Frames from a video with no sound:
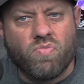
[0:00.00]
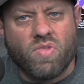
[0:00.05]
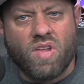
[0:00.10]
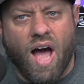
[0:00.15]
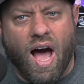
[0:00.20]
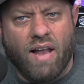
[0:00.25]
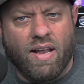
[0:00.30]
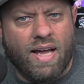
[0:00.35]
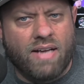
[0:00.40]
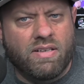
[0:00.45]

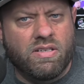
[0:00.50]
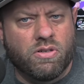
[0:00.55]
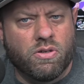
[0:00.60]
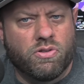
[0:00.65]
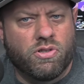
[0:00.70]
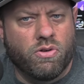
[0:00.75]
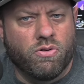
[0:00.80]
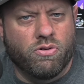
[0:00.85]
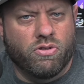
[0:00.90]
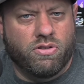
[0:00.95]
I like to do
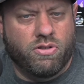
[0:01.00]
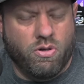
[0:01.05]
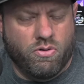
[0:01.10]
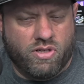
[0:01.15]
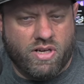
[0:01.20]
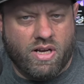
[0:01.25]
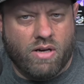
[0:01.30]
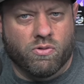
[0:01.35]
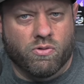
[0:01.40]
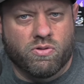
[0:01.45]
two two
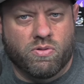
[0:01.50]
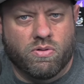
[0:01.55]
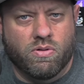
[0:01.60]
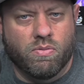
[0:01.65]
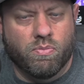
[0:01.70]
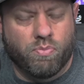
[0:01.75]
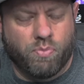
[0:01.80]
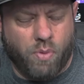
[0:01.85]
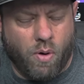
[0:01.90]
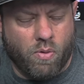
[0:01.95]
channels
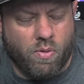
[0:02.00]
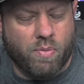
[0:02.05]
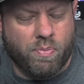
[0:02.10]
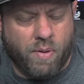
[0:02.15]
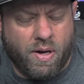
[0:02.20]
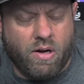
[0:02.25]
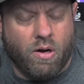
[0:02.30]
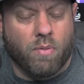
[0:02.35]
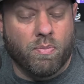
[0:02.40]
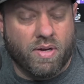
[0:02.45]
per
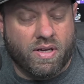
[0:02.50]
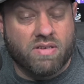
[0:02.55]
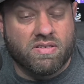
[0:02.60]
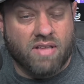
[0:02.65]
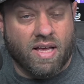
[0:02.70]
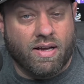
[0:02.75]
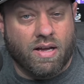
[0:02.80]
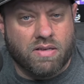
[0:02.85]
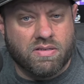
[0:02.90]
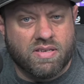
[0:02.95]
repeater because,
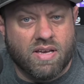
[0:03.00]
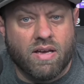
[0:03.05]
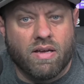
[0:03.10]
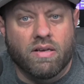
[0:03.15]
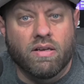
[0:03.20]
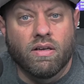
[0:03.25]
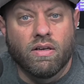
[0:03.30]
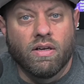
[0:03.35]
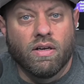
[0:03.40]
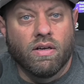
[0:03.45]
like I
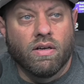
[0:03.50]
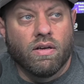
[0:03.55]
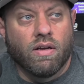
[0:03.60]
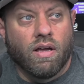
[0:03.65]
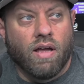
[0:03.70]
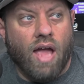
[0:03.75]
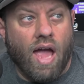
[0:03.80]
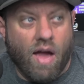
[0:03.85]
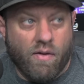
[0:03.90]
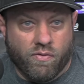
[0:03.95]
said,
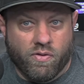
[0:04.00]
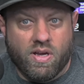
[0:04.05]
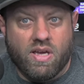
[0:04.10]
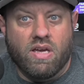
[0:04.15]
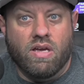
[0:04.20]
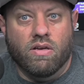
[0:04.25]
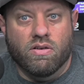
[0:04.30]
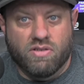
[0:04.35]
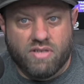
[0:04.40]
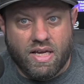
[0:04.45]

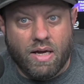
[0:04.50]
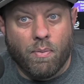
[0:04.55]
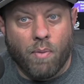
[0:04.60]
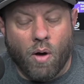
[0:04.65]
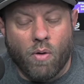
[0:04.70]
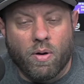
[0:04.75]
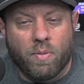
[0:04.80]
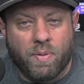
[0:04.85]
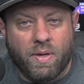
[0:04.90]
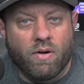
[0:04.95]
every
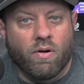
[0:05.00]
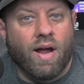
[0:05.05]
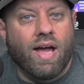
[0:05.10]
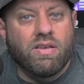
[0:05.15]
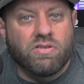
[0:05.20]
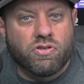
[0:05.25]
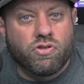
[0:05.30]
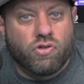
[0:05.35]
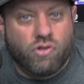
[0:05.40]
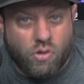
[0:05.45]
DMR repeater
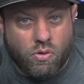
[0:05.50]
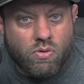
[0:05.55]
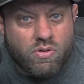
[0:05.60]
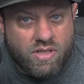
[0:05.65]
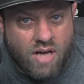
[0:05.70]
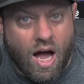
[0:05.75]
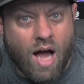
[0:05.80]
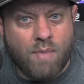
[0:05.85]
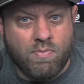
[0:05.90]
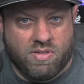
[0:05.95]
has two
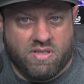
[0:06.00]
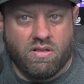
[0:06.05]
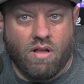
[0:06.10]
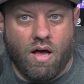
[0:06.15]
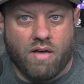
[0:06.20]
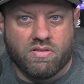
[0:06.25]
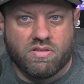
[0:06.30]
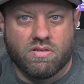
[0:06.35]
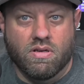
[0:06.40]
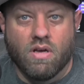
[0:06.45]
time
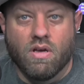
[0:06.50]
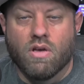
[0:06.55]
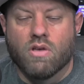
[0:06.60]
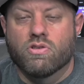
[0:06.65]
slots.